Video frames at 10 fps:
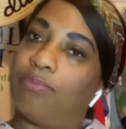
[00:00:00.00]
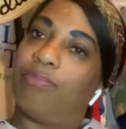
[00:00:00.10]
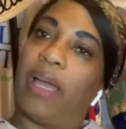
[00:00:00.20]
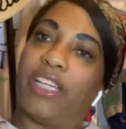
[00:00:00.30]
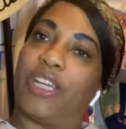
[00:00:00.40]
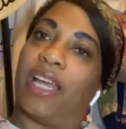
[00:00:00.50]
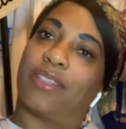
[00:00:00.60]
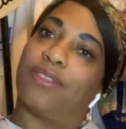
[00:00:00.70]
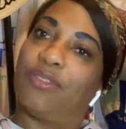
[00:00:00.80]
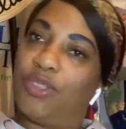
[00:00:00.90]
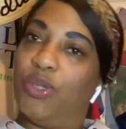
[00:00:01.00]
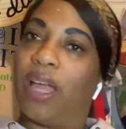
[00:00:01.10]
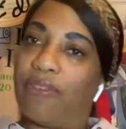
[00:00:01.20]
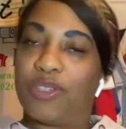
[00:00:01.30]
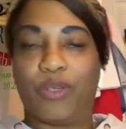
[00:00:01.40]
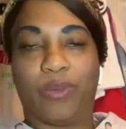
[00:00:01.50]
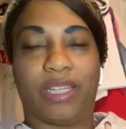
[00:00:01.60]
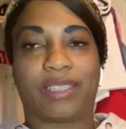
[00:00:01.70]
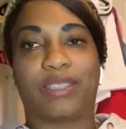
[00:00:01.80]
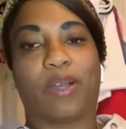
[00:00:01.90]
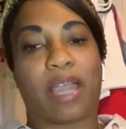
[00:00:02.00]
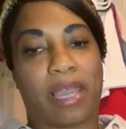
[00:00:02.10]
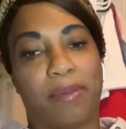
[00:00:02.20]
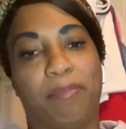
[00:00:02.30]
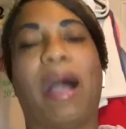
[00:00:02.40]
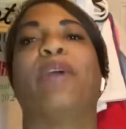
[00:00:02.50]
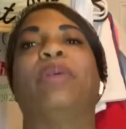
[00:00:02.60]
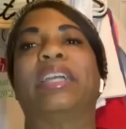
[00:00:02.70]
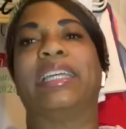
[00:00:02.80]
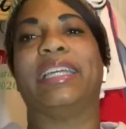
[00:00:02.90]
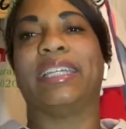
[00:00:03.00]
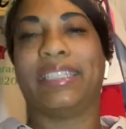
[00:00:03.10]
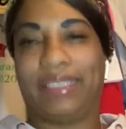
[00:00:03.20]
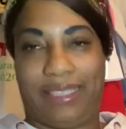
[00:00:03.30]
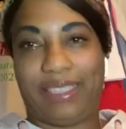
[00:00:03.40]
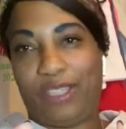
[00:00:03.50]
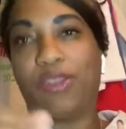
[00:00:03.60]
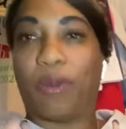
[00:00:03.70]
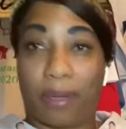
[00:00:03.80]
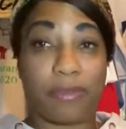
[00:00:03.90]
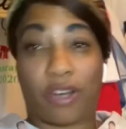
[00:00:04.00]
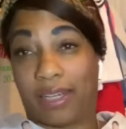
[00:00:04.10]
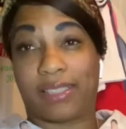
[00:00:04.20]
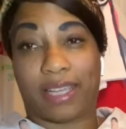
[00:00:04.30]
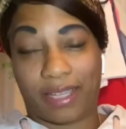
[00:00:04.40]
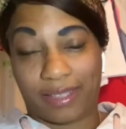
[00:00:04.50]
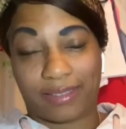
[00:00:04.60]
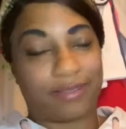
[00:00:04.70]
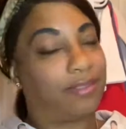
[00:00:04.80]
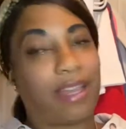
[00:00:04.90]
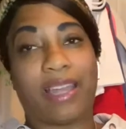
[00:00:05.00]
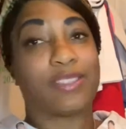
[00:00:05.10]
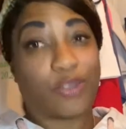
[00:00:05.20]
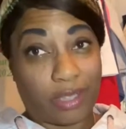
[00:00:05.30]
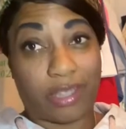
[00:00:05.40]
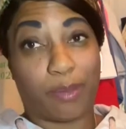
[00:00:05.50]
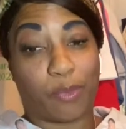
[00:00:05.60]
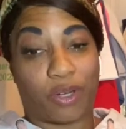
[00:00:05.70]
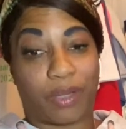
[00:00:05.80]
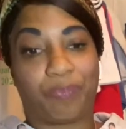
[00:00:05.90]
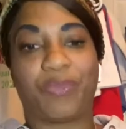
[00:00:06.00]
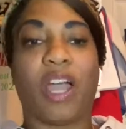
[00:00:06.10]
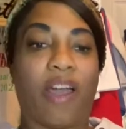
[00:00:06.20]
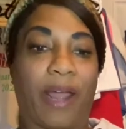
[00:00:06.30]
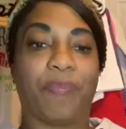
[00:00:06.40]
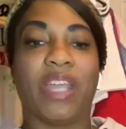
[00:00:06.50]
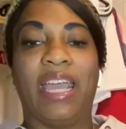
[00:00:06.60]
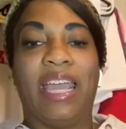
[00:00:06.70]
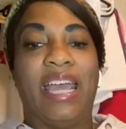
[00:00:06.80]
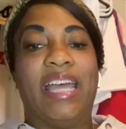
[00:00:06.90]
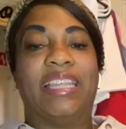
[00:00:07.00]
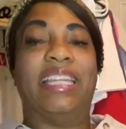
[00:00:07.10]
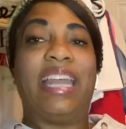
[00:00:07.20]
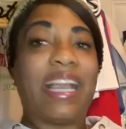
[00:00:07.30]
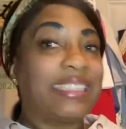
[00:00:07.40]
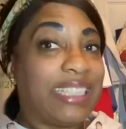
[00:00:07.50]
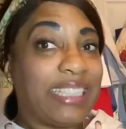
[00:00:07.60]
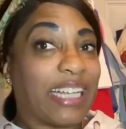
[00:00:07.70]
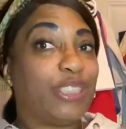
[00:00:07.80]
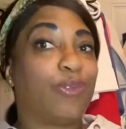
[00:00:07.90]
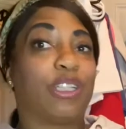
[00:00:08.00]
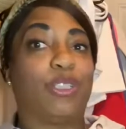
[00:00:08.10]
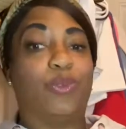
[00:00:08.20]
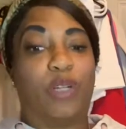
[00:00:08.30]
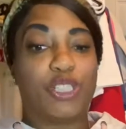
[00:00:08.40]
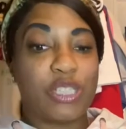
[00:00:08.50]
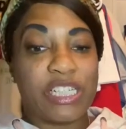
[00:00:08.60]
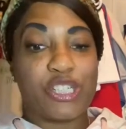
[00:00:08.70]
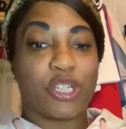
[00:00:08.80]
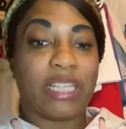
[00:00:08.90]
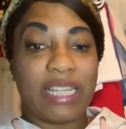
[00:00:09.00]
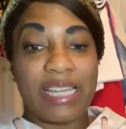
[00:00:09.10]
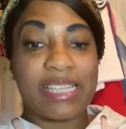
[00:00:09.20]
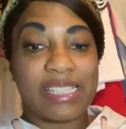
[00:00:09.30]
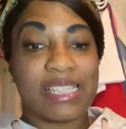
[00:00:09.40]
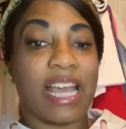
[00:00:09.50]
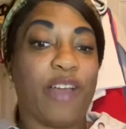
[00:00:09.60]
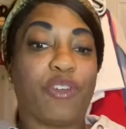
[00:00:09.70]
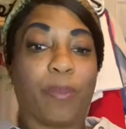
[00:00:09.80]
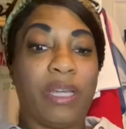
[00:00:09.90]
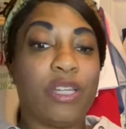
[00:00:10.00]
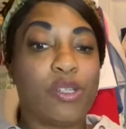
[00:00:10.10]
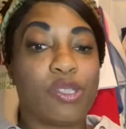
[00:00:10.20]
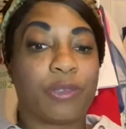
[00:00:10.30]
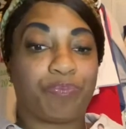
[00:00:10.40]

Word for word: paychecks, two every two weeks, okay? Bi-weekly. You know what I'm trying to say, okay? It's early in the morning. All right. The next thing that you want to do once you get your list of your bills,